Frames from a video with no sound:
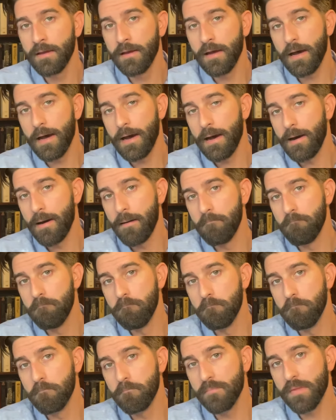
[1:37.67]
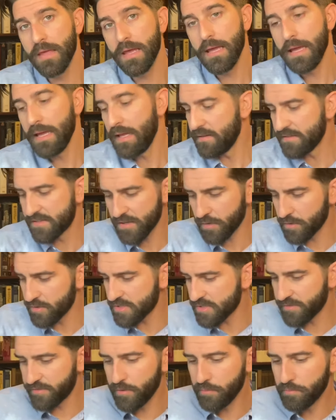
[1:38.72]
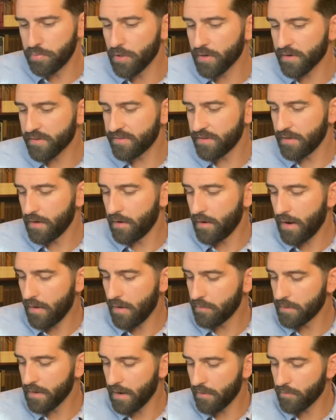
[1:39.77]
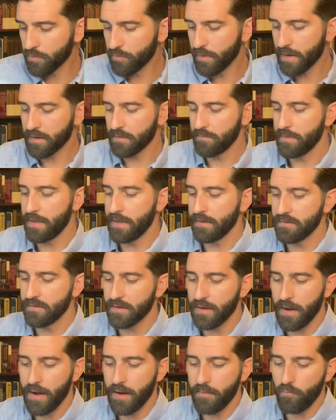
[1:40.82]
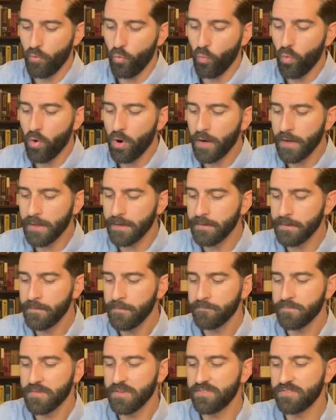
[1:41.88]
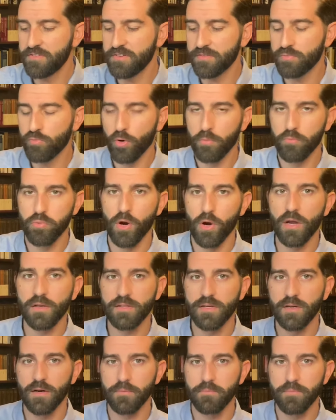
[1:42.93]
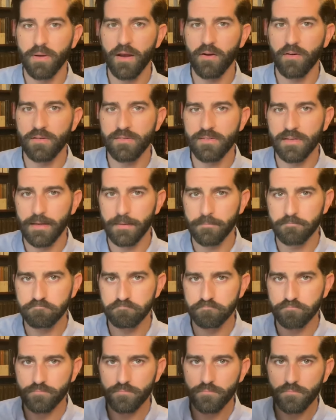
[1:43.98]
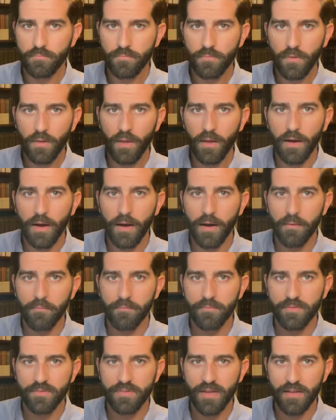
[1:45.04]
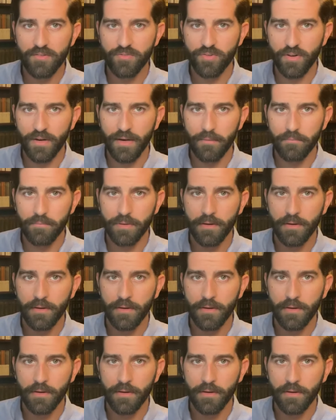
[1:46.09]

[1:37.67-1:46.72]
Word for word: Um, and so there's a few books you know I would I would recommend. Um, one, this is just more broadly on parenting. Um, Tedd Tripp,